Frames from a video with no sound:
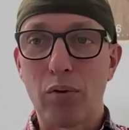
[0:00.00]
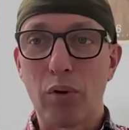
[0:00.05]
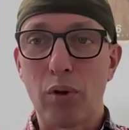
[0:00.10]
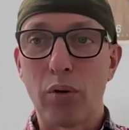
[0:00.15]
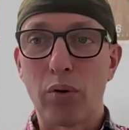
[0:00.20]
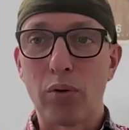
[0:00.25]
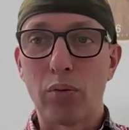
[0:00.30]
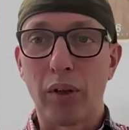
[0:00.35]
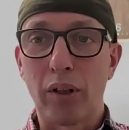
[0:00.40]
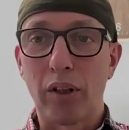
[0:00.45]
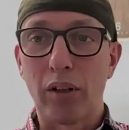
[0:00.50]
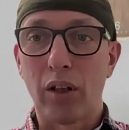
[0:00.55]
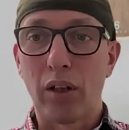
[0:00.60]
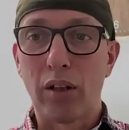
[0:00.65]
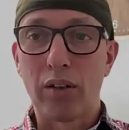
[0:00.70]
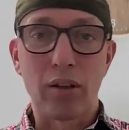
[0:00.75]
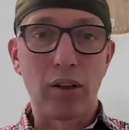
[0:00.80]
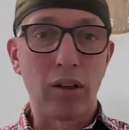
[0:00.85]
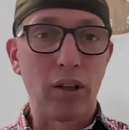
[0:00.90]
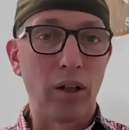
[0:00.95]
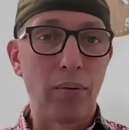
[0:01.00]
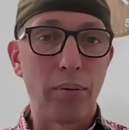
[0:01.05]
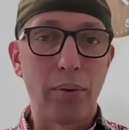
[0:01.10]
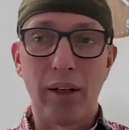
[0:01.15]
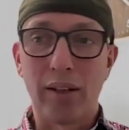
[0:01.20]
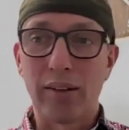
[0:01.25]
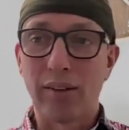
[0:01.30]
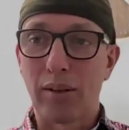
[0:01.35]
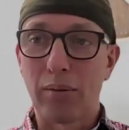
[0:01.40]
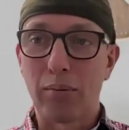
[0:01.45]
road where cars are
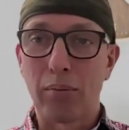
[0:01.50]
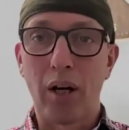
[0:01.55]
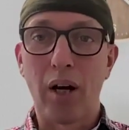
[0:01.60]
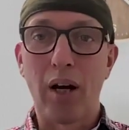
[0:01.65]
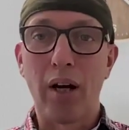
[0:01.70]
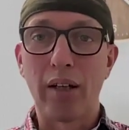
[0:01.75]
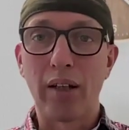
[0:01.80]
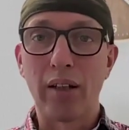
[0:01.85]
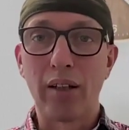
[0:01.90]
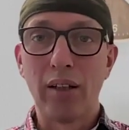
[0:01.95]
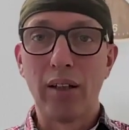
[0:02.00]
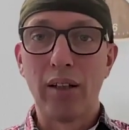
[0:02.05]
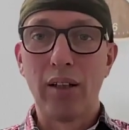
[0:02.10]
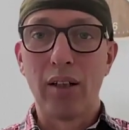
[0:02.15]
passing by,